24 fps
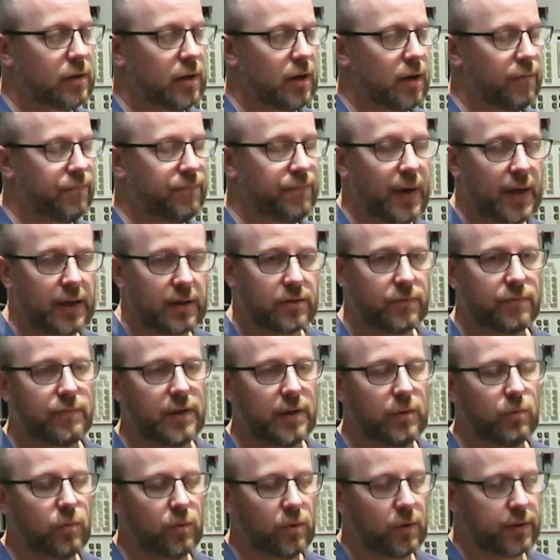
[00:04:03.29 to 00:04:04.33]

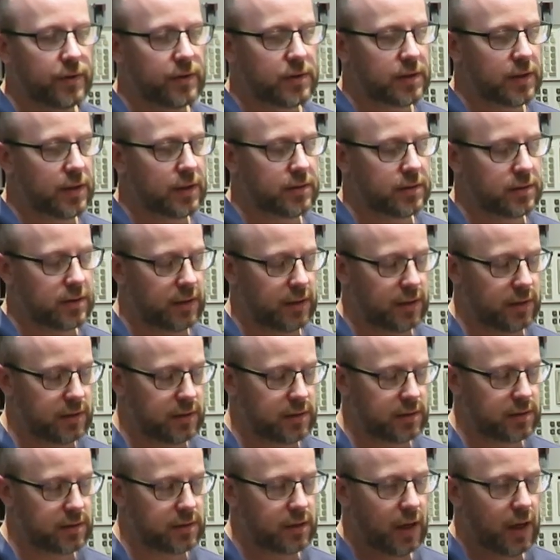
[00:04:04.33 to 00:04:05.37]
effectively, what this is,
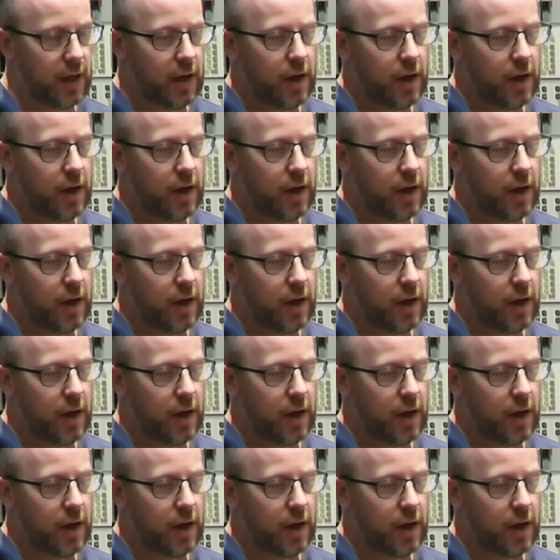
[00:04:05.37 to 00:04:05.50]
is